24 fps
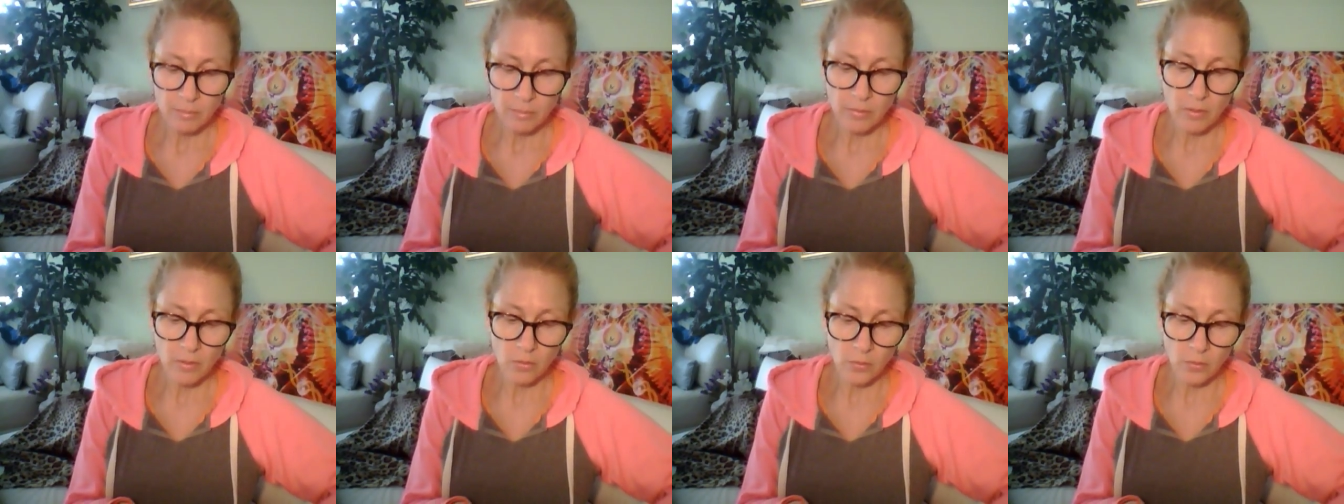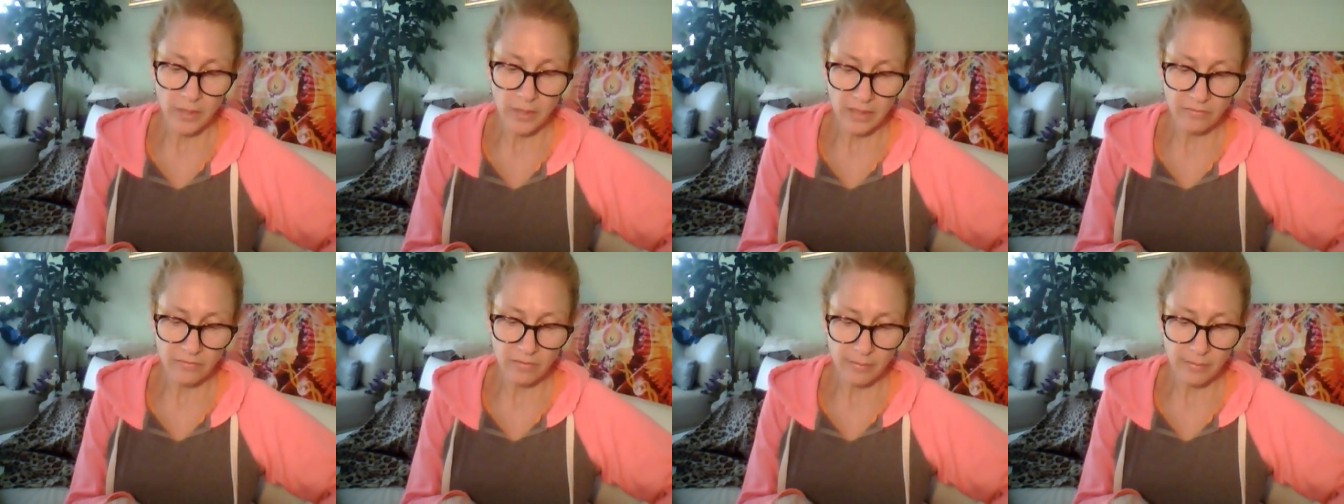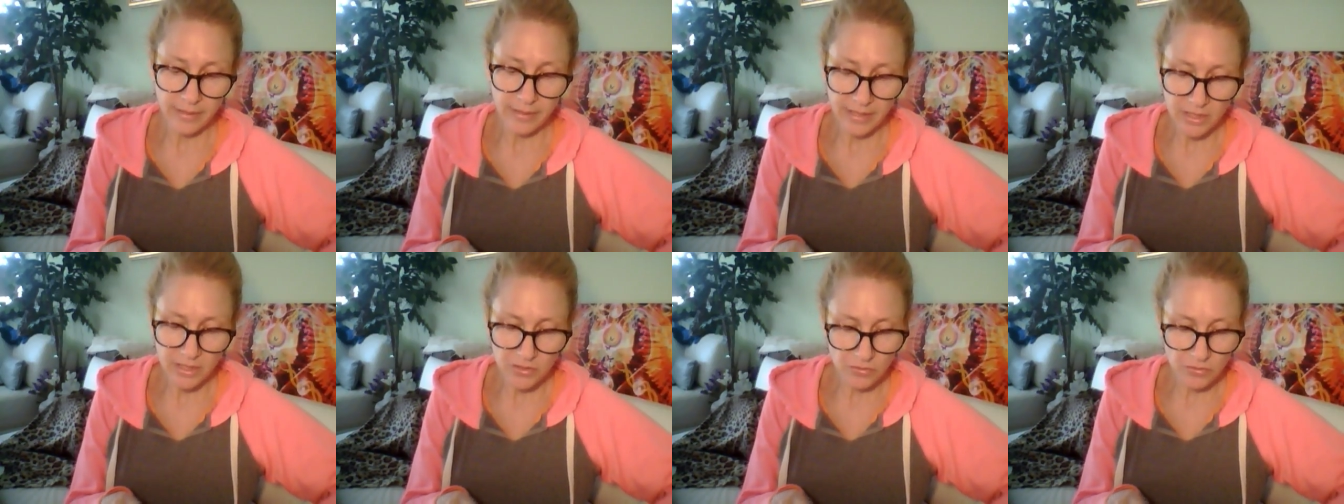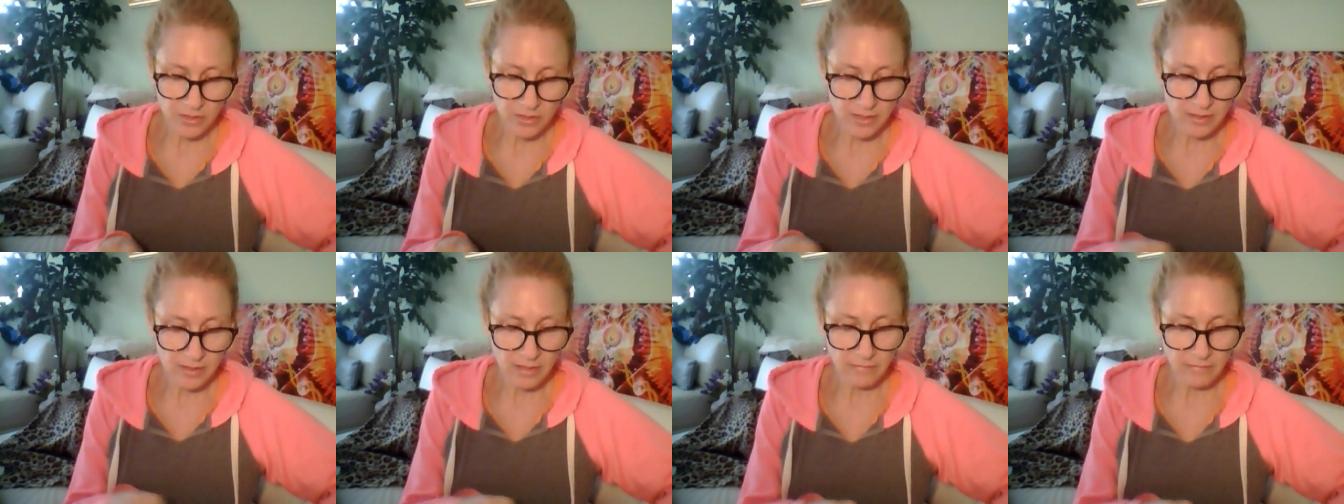but weak from
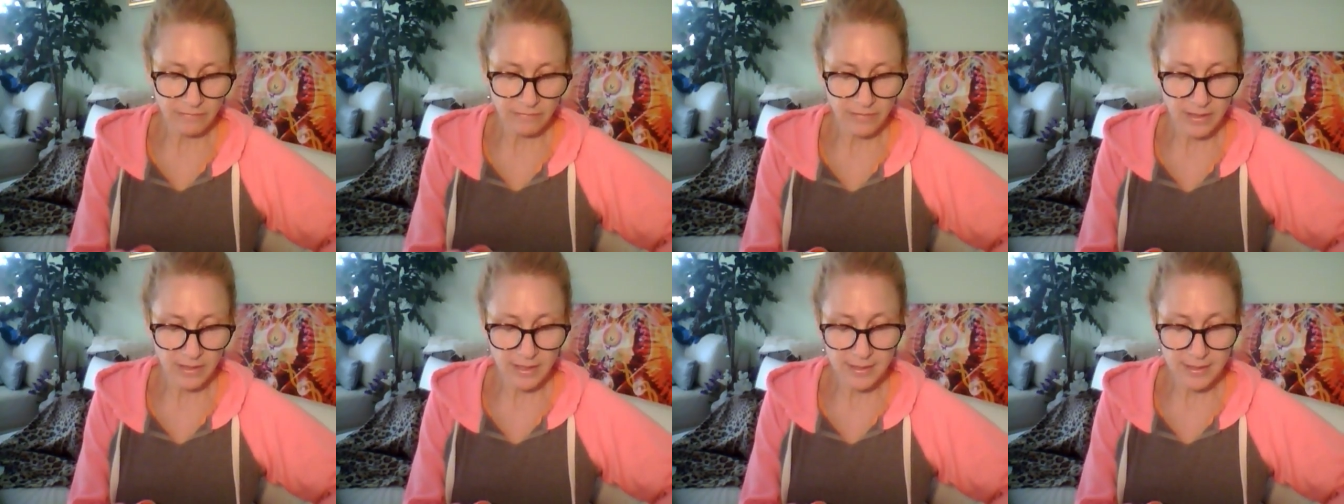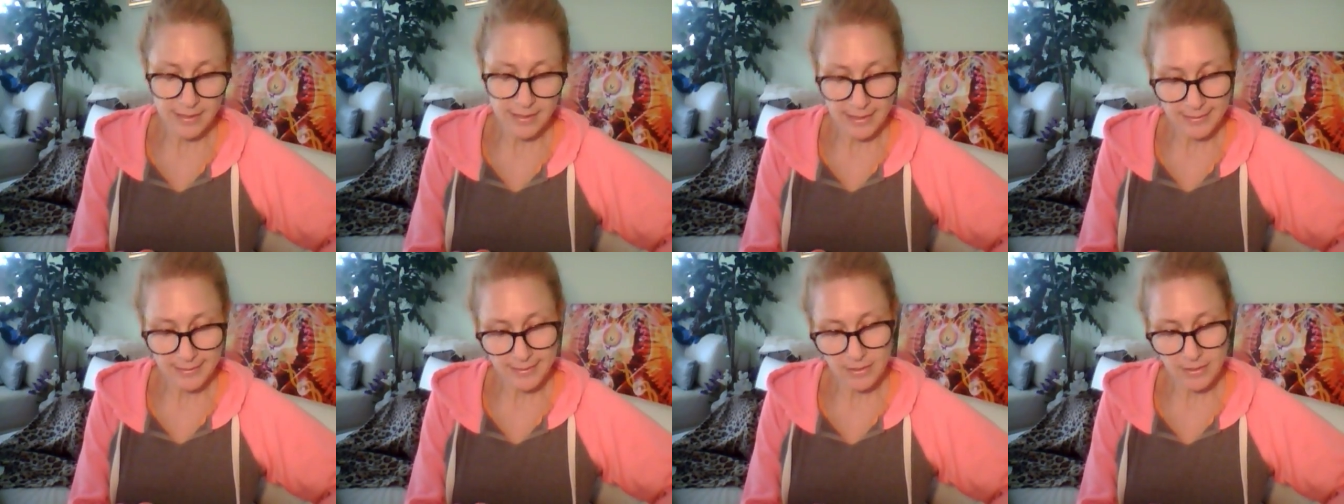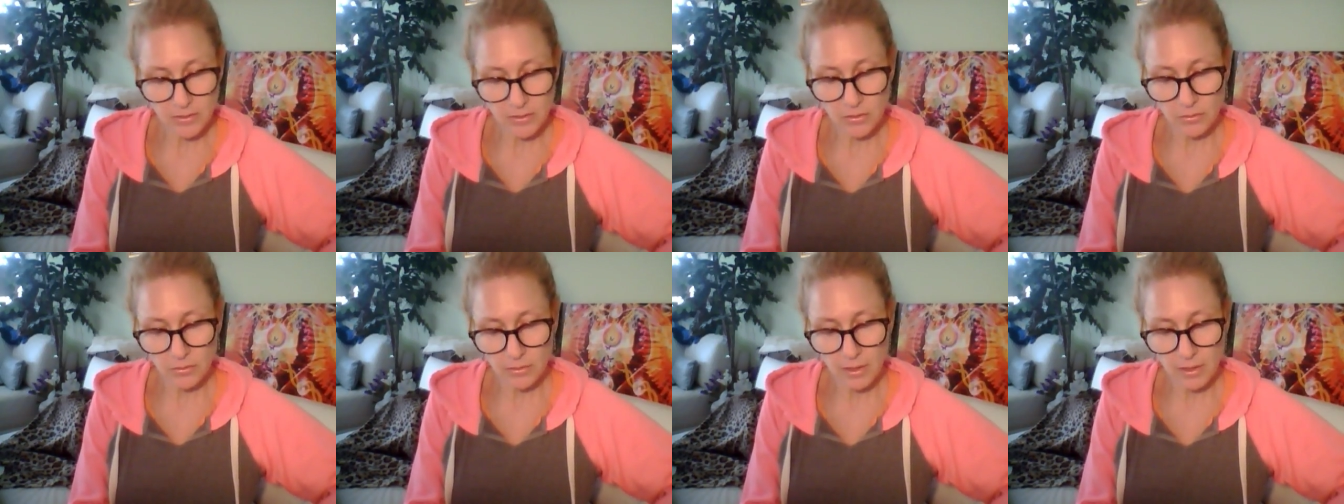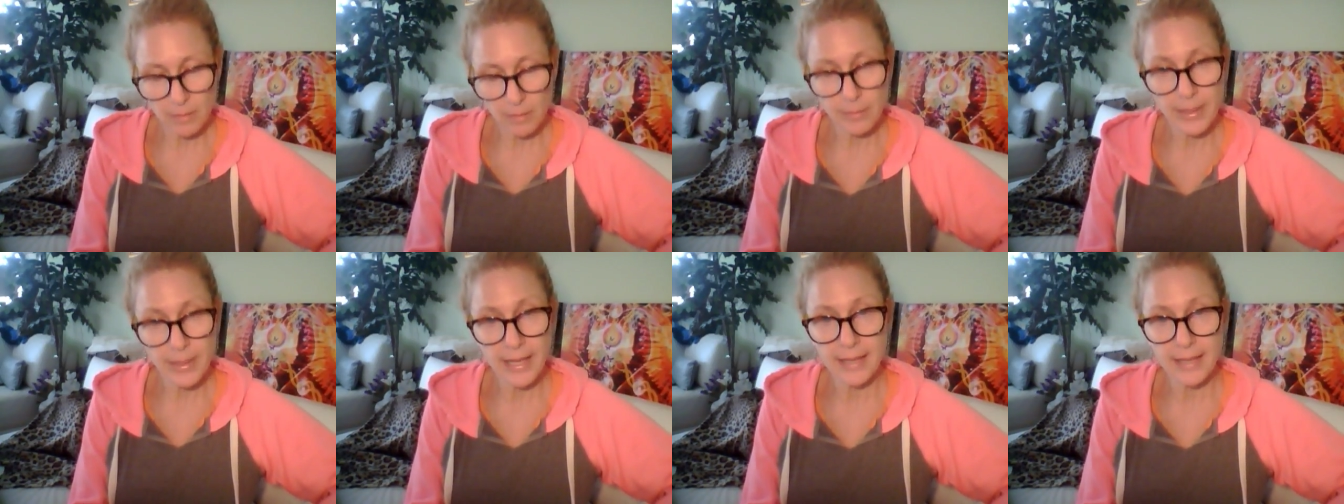injuries and feeling destitute,
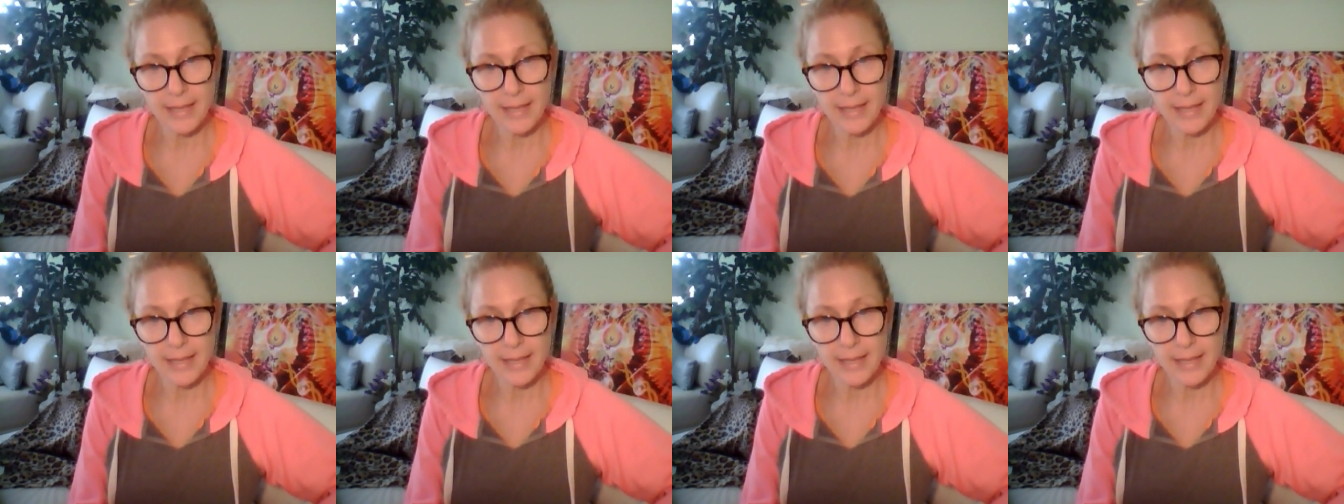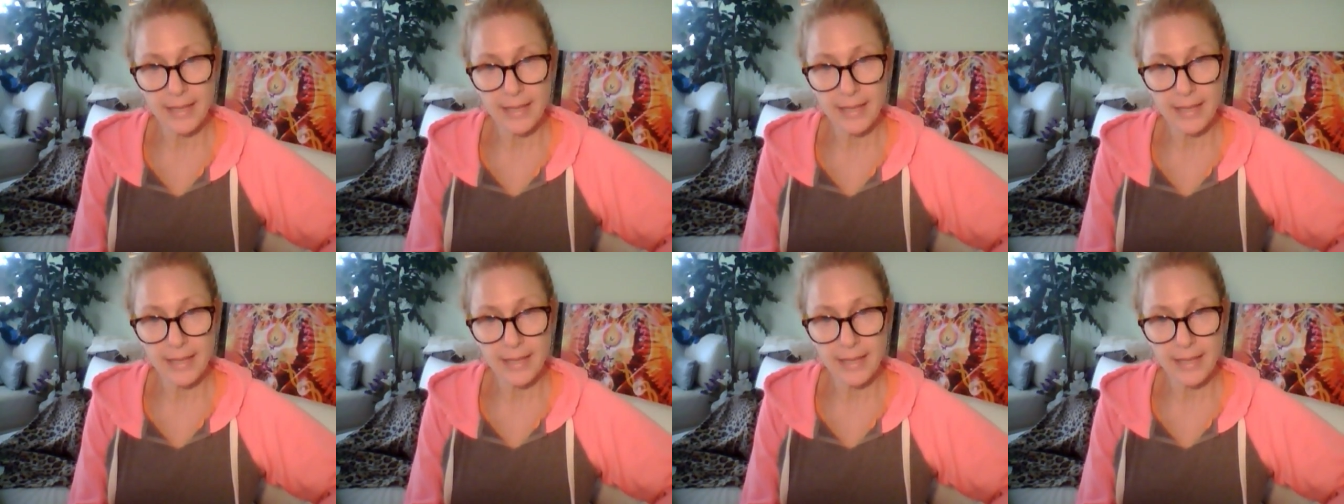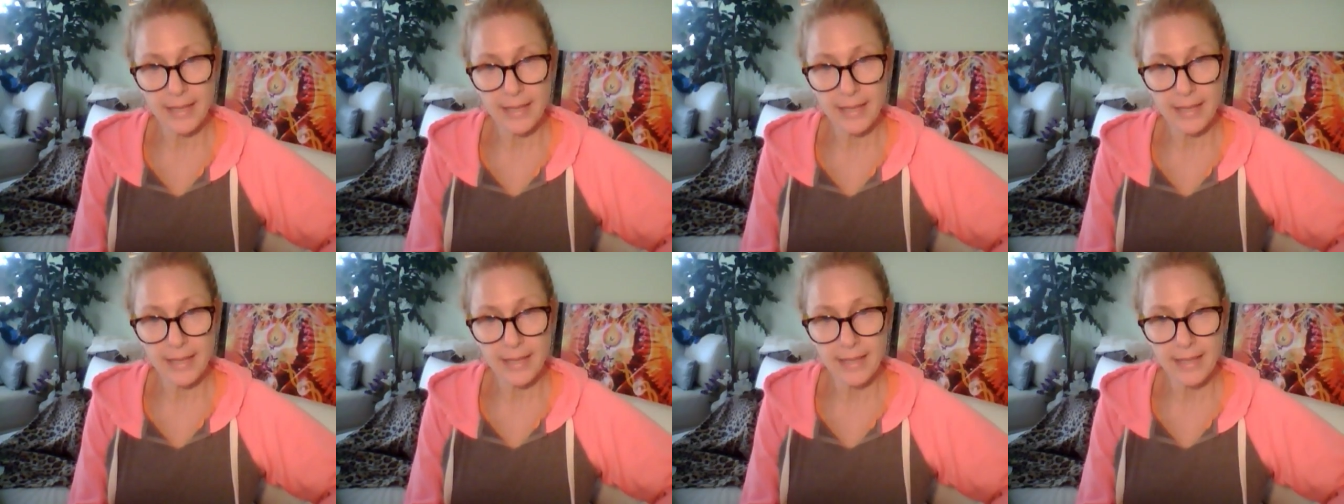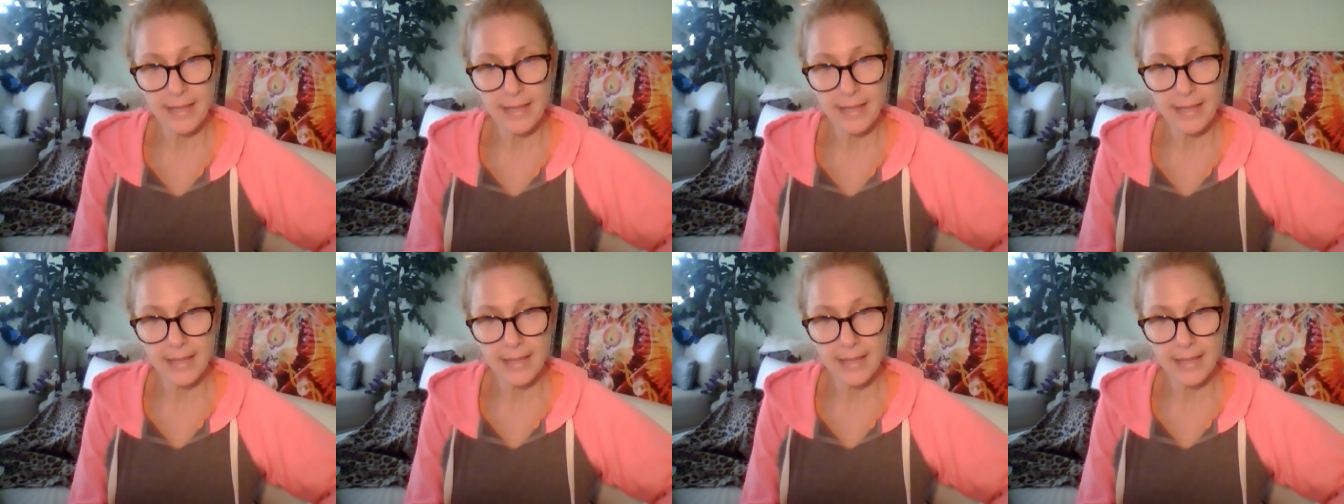abandonedly not doing things
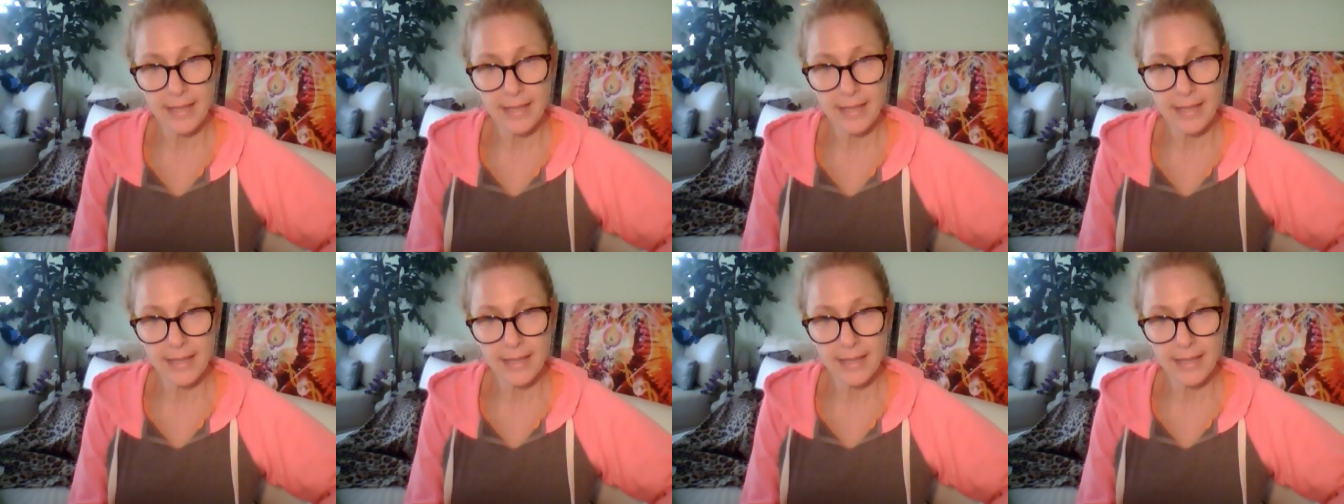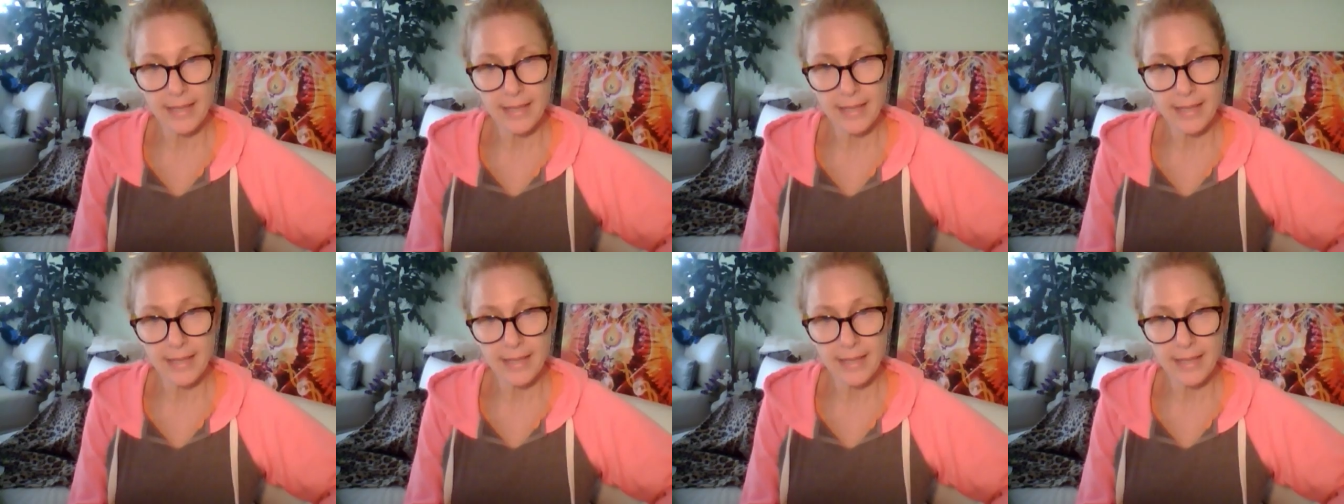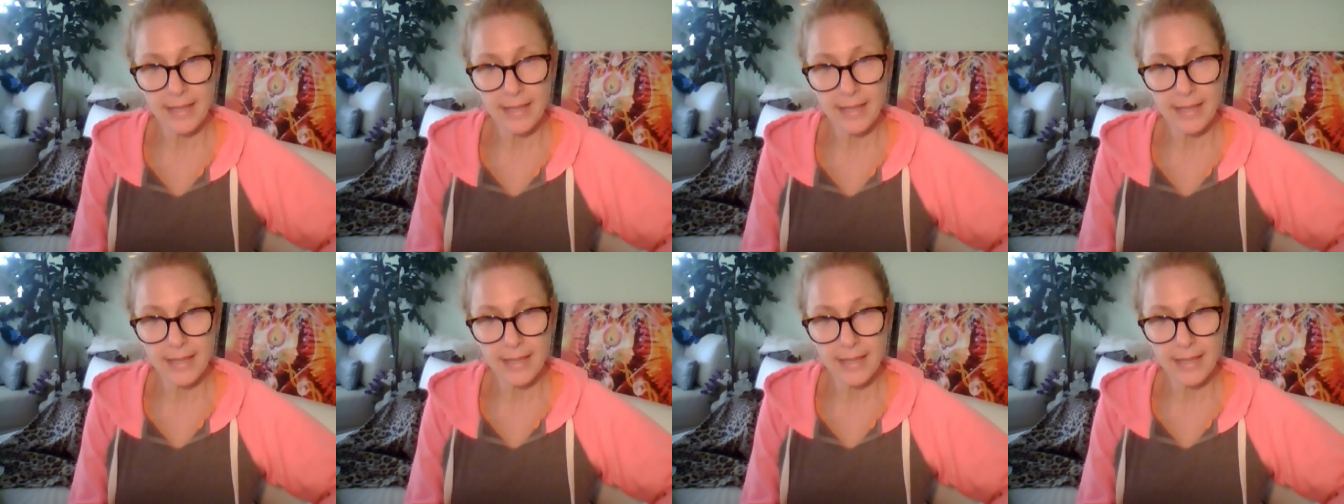that you should be doing.